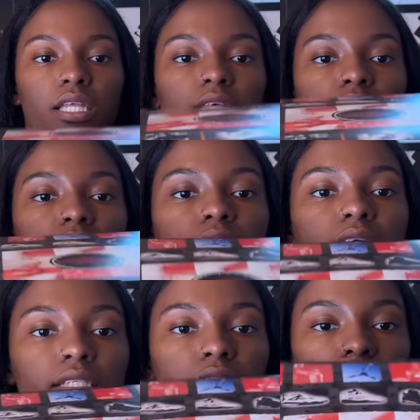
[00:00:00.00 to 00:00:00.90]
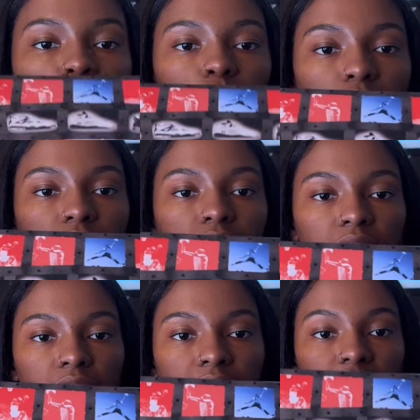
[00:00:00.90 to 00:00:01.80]
This is the Jordan
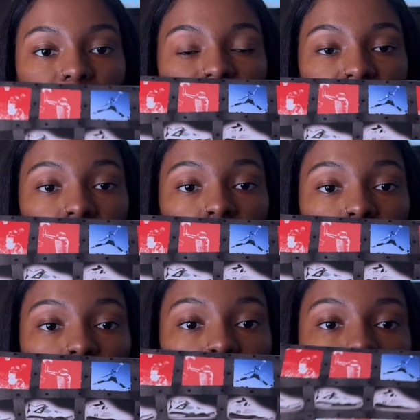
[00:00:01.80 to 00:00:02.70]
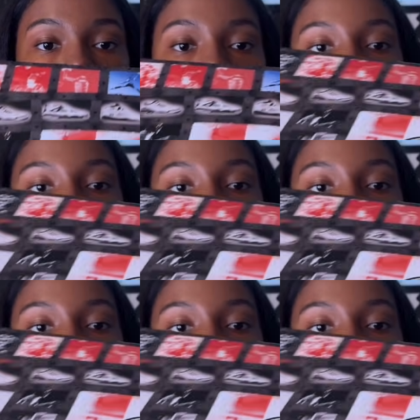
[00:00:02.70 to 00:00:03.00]
10 Shadows.